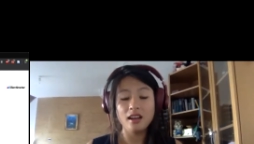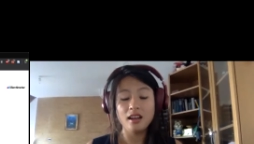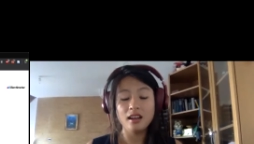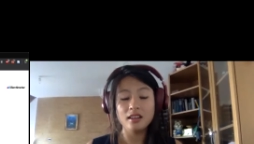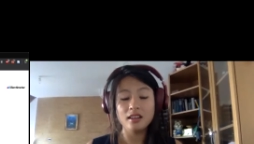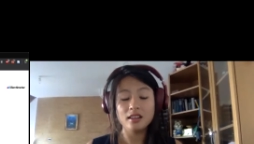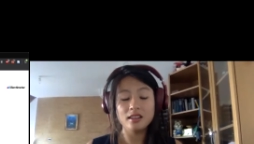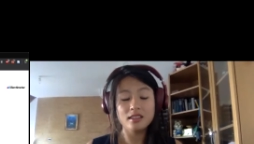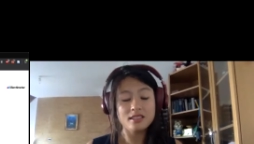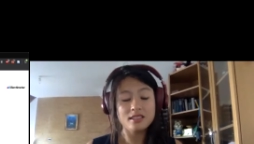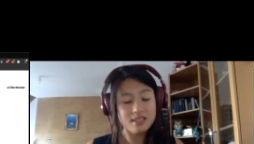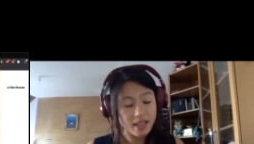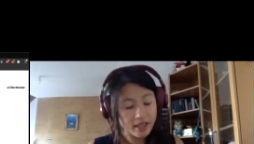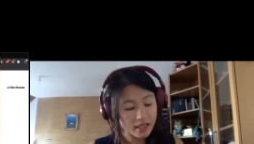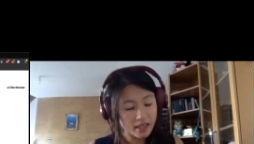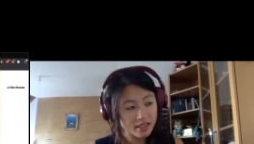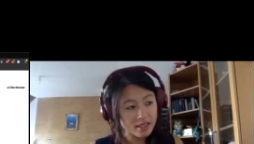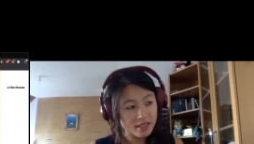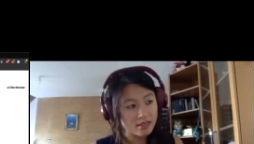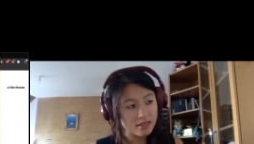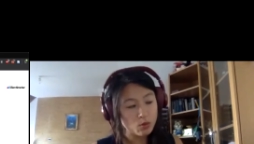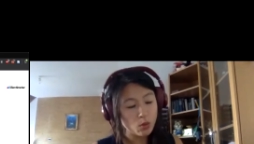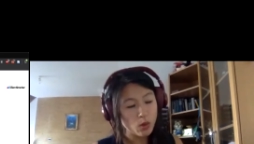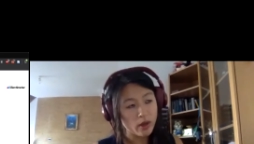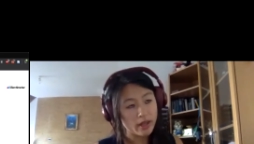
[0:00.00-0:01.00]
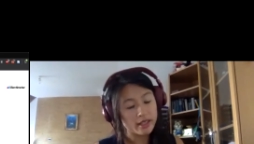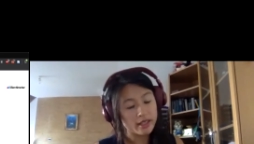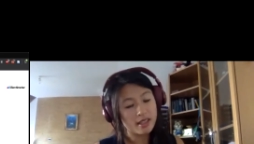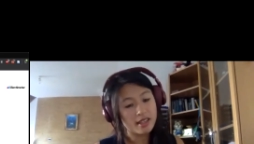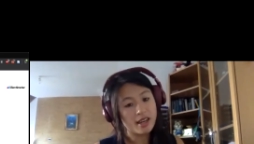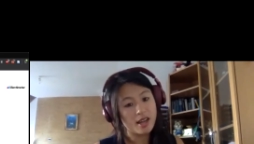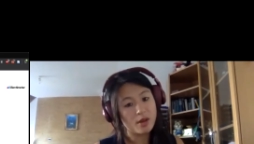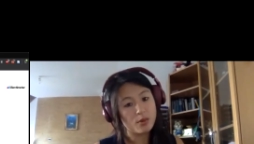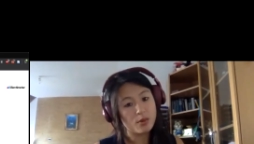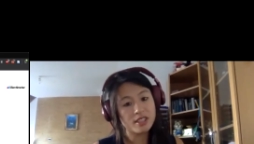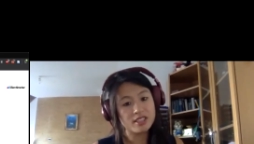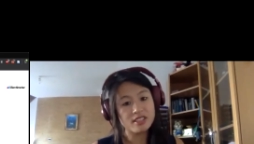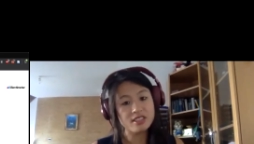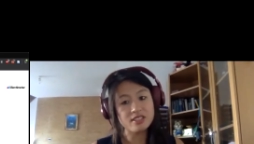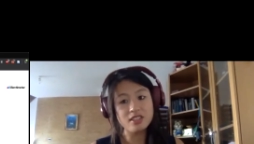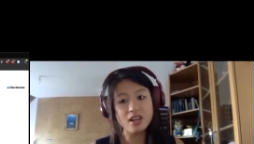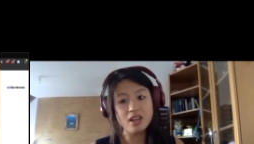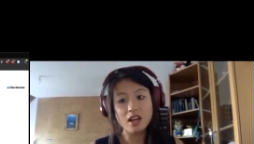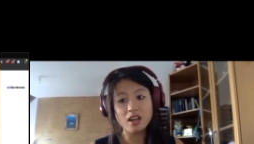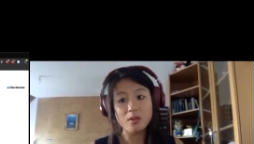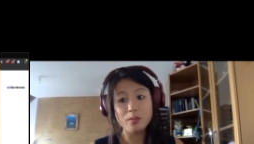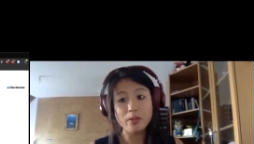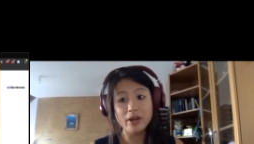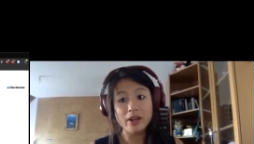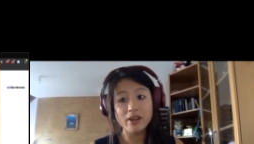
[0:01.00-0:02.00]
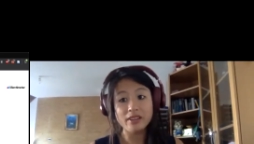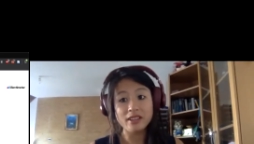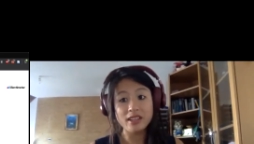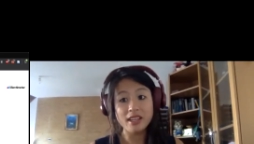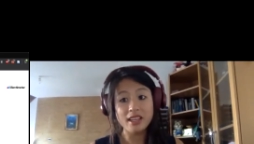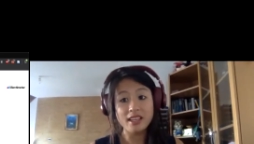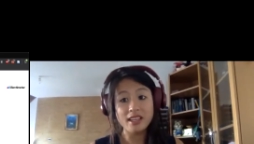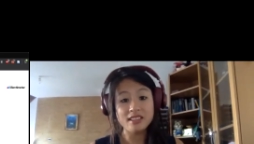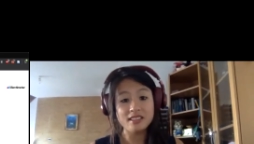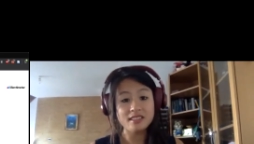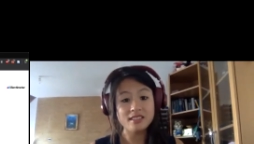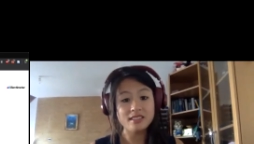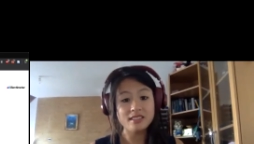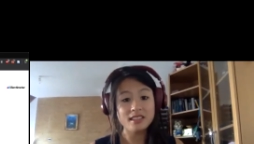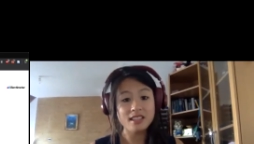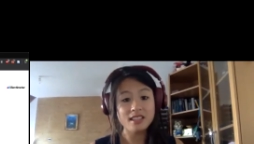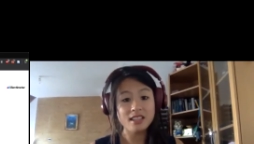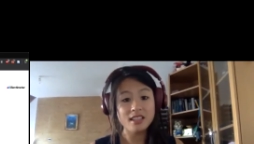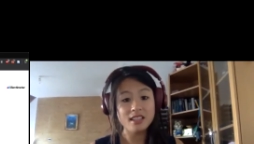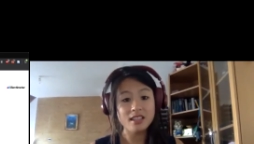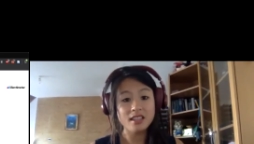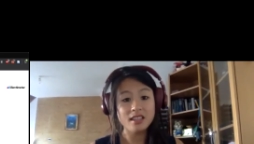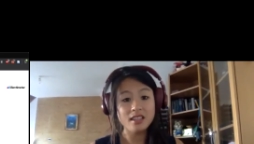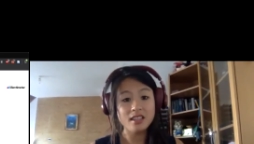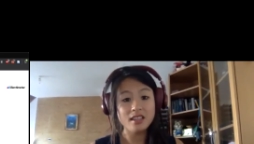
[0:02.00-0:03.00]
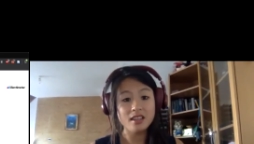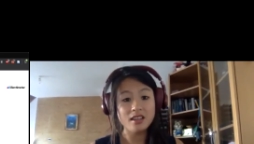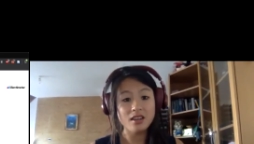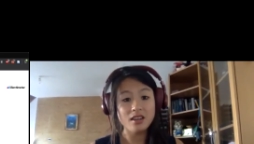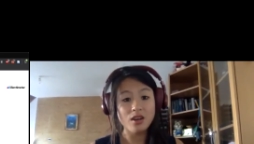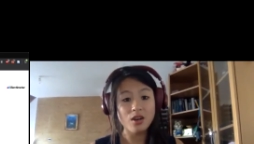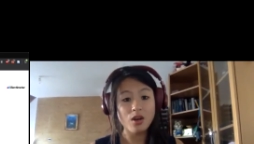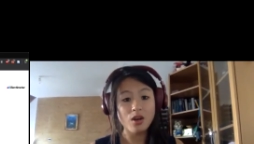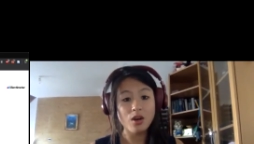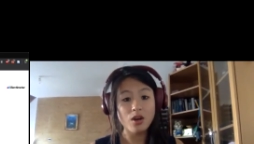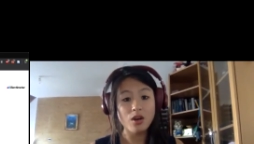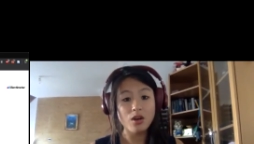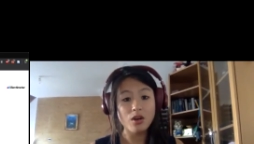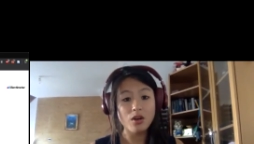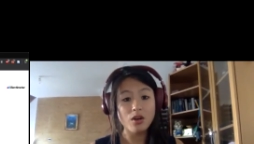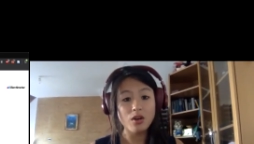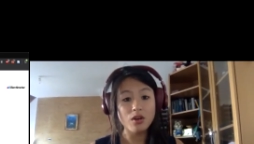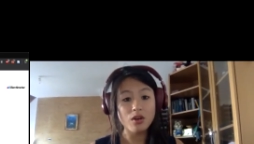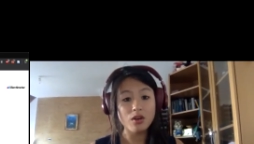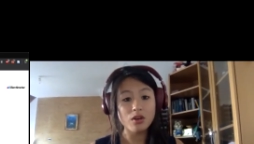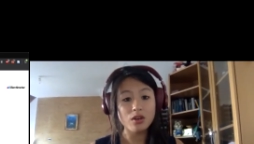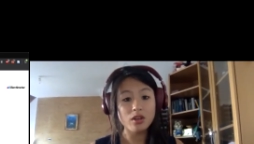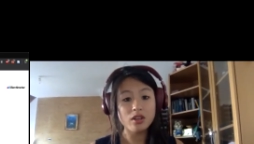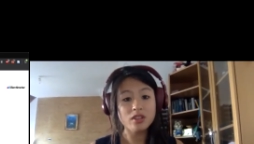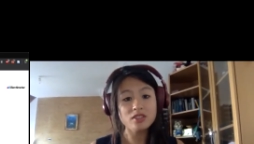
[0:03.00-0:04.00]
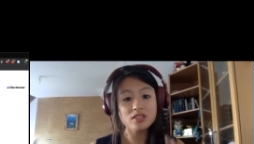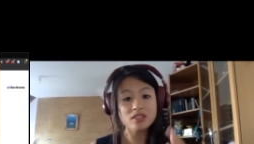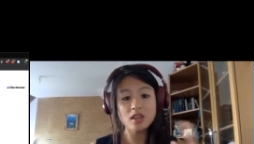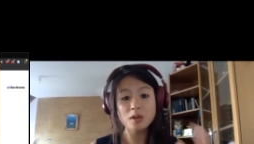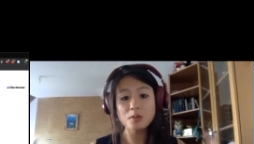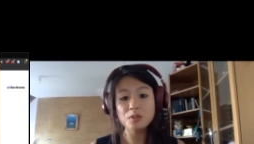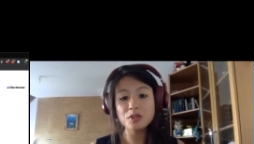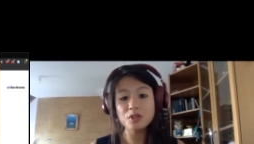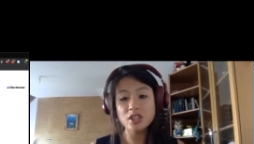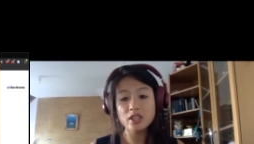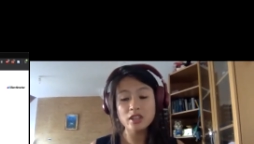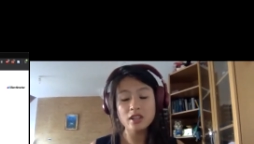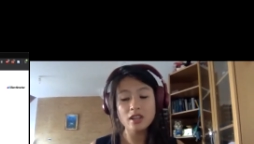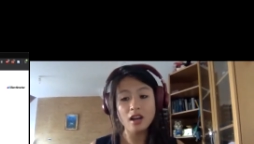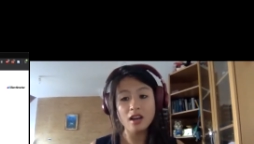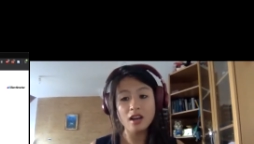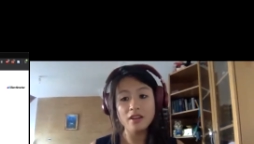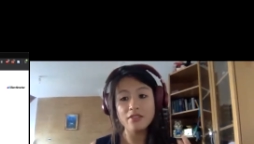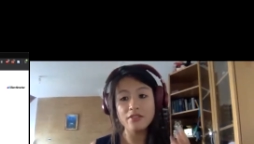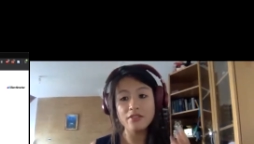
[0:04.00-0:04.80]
The second one that I wanted to talk about is the consumption of